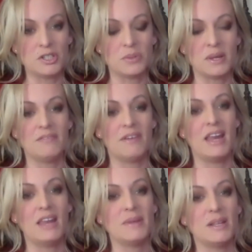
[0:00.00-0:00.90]
So he
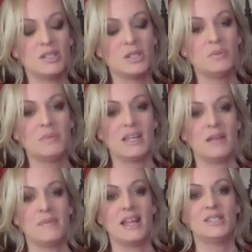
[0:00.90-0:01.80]
invited me to meet
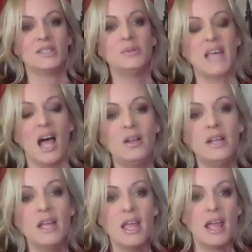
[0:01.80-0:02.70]
him at his
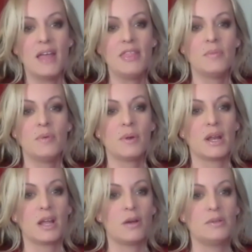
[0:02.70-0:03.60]
hotel. Yeah. And then we were
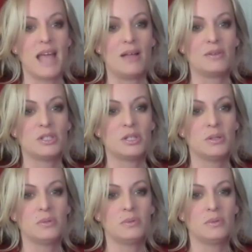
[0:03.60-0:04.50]
going to go down
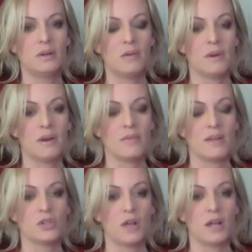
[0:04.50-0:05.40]
to one of the
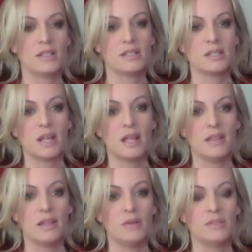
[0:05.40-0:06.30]
restaurants
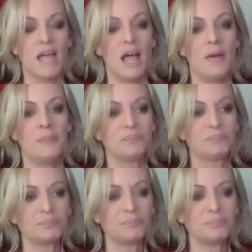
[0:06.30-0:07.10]
in the hotel.